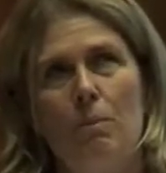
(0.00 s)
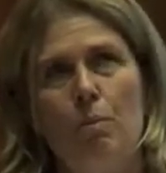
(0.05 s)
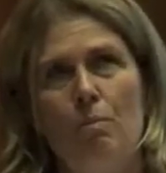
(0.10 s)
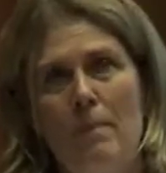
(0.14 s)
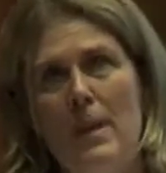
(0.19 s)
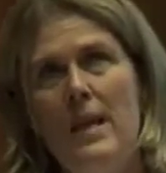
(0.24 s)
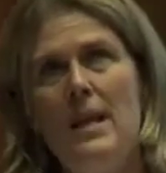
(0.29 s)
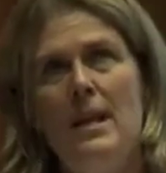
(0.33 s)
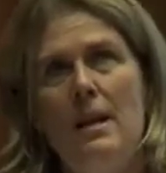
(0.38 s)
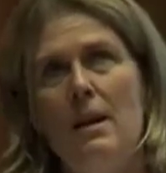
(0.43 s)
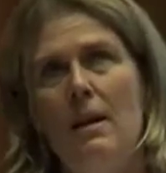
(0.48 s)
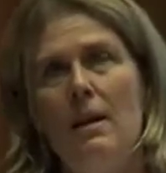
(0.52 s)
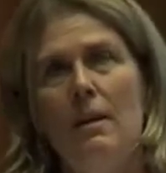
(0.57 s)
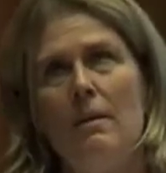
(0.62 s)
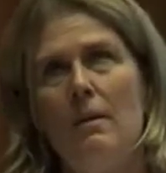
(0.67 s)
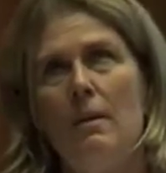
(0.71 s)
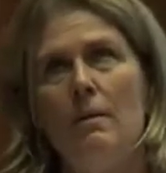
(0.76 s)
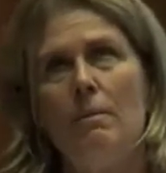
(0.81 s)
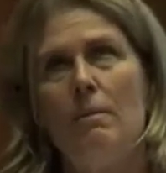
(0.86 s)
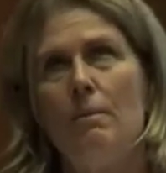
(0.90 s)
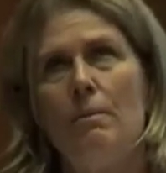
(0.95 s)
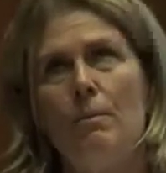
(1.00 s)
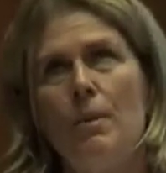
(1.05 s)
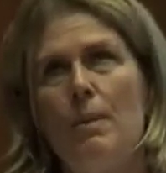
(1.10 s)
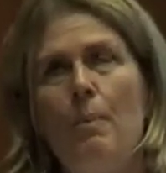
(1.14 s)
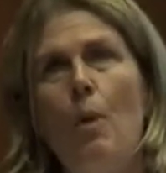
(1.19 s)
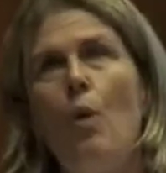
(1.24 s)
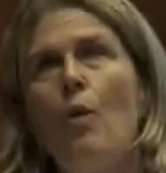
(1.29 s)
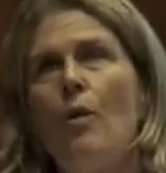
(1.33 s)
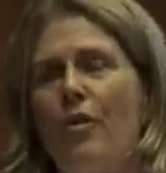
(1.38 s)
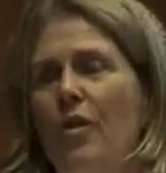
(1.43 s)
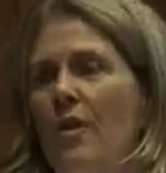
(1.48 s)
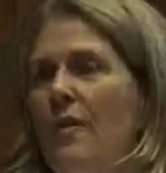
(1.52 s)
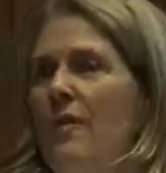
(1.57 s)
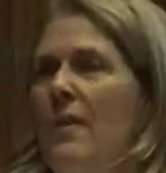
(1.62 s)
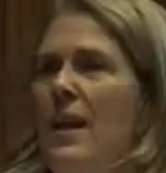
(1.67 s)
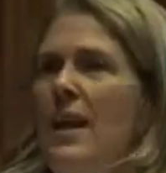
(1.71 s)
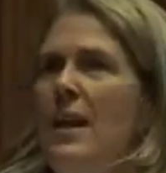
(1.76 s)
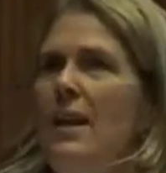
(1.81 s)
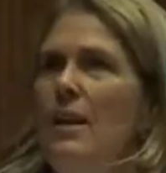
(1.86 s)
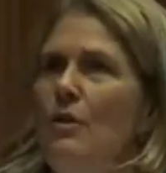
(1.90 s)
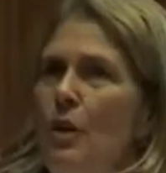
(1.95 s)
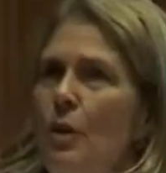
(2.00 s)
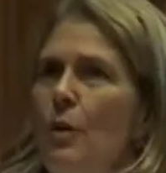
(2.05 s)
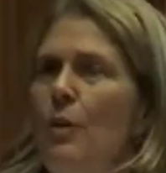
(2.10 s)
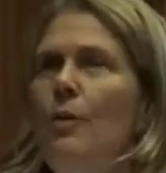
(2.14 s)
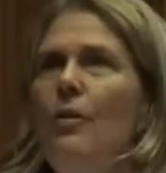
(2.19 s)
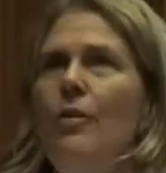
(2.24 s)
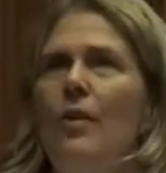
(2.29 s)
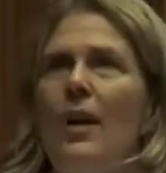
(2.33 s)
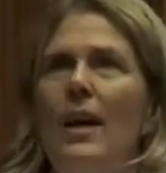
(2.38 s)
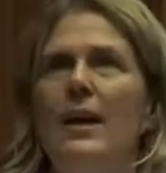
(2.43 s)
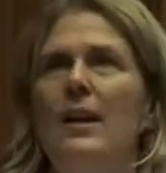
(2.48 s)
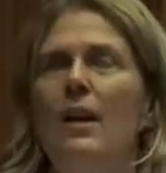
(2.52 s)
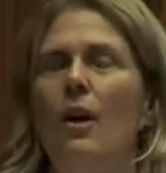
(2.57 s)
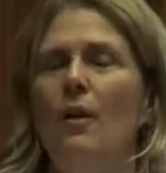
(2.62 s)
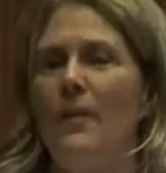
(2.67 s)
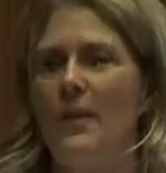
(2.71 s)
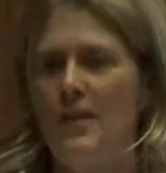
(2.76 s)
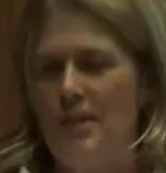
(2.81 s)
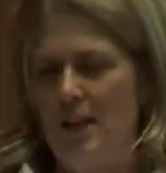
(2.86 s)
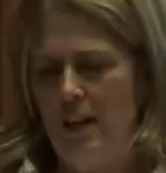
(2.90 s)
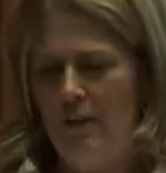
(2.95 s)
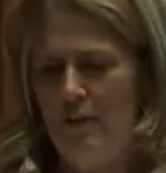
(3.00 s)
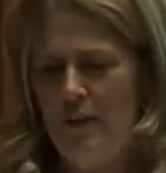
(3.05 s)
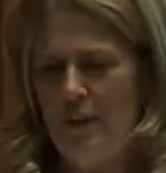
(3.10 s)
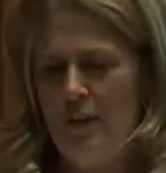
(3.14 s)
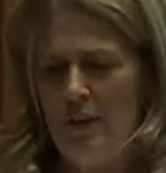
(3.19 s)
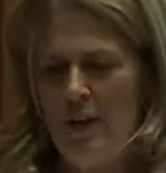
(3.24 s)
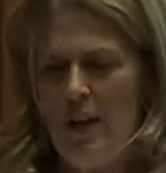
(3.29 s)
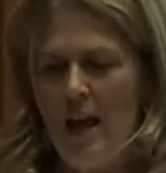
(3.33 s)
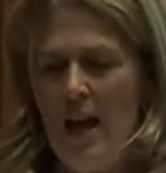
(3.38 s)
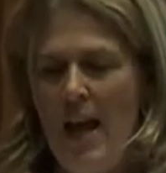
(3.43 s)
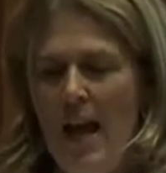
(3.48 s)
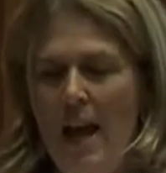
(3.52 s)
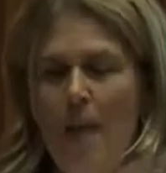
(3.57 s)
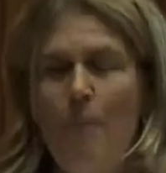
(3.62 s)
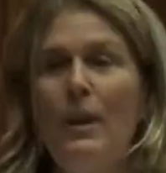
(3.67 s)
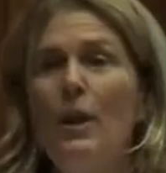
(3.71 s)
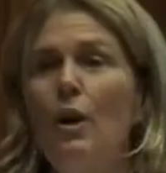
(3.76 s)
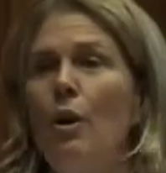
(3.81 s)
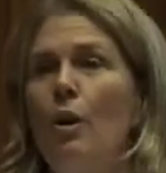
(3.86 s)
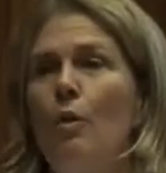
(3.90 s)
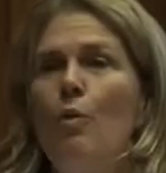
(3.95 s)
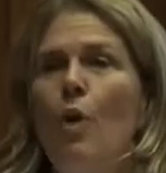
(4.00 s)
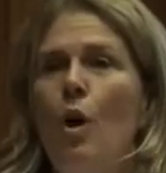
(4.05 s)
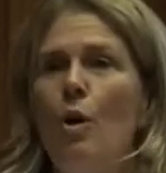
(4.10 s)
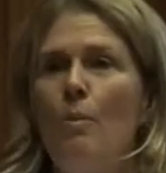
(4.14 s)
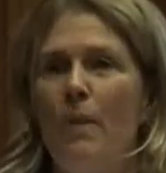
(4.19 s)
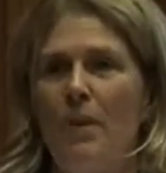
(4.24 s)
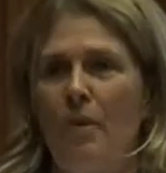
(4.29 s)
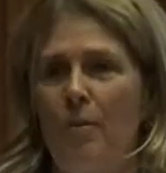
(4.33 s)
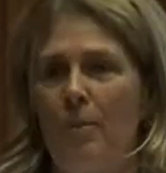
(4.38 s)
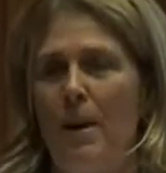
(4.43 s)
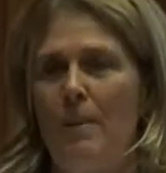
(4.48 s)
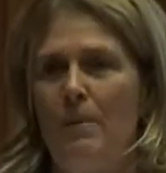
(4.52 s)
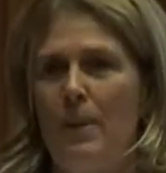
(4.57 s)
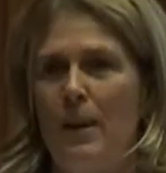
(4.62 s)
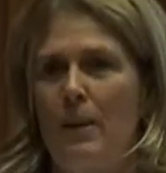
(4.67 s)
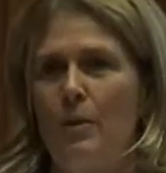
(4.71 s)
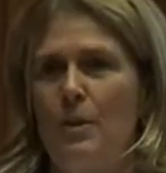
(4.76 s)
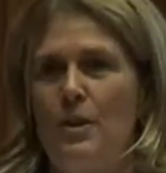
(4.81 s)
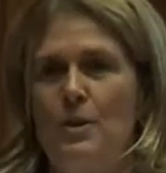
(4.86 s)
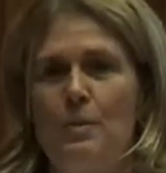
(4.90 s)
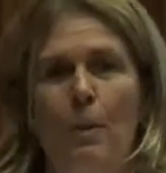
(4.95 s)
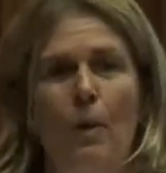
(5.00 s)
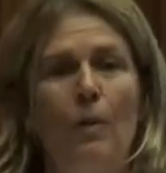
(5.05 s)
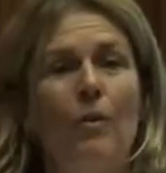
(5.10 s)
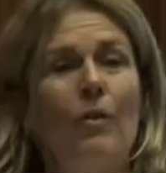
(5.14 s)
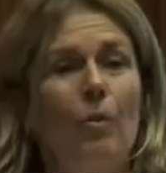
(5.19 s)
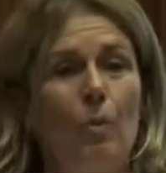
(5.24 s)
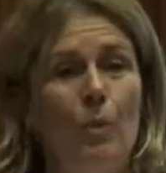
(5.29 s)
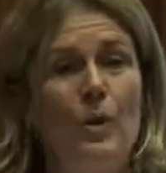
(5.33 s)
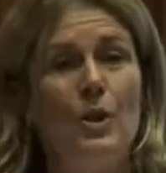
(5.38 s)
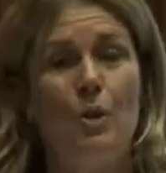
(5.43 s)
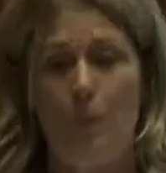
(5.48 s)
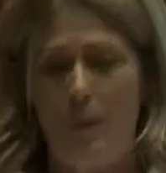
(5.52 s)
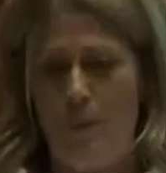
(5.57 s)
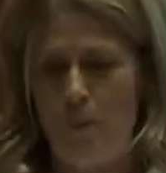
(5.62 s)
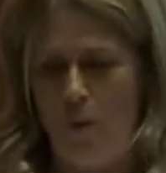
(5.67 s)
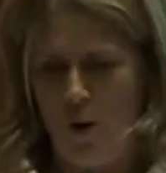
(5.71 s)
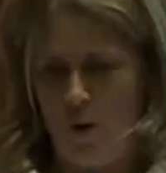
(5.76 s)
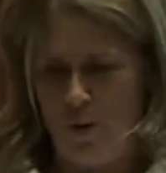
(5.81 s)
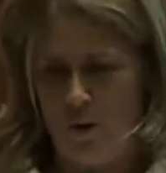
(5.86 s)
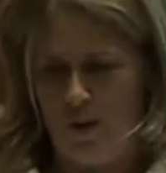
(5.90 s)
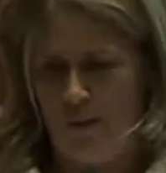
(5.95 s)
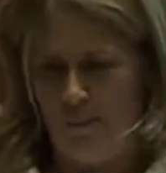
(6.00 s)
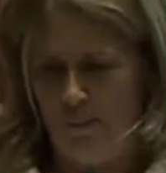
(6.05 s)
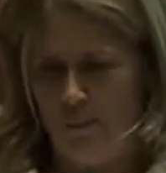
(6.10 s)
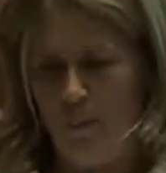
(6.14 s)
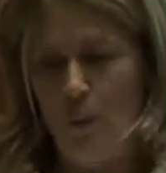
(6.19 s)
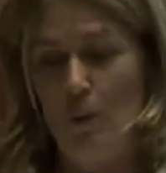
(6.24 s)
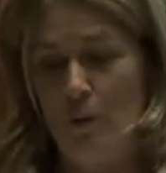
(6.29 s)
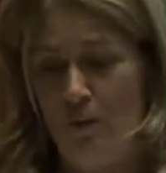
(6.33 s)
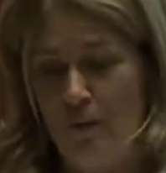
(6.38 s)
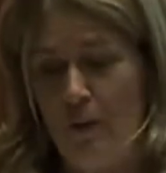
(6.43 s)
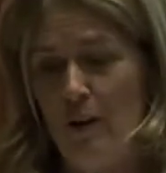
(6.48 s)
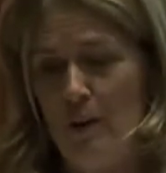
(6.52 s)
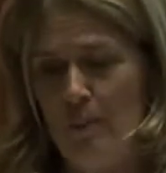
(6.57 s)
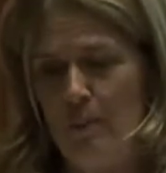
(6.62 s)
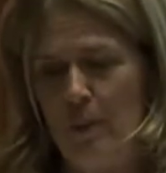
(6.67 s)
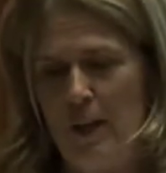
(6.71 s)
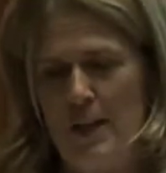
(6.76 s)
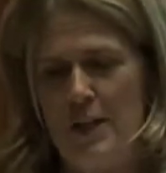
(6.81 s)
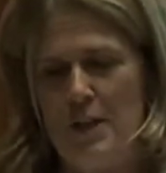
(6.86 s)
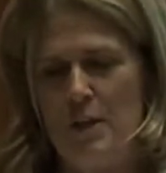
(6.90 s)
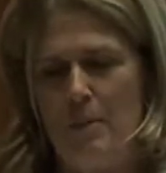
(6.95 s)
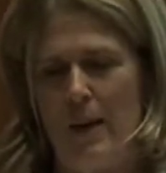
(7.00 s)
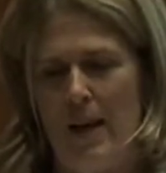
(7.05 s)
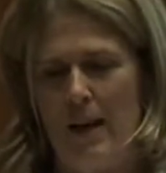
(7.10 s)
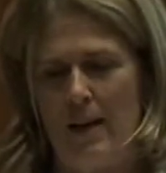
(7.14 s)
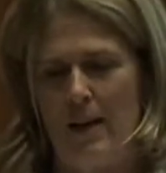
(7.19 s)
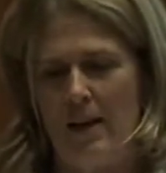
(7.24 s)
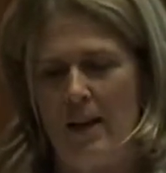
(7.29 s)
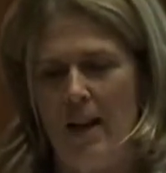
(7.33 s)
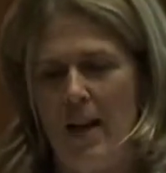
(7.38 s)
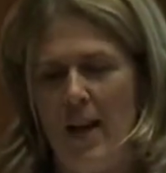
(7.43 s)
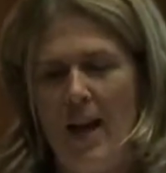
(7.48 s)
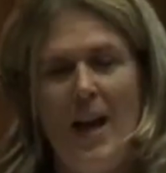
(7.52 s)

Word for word: media reports in the news and on the television, and we got a robust public response, which we welcome. We were very pleased about it.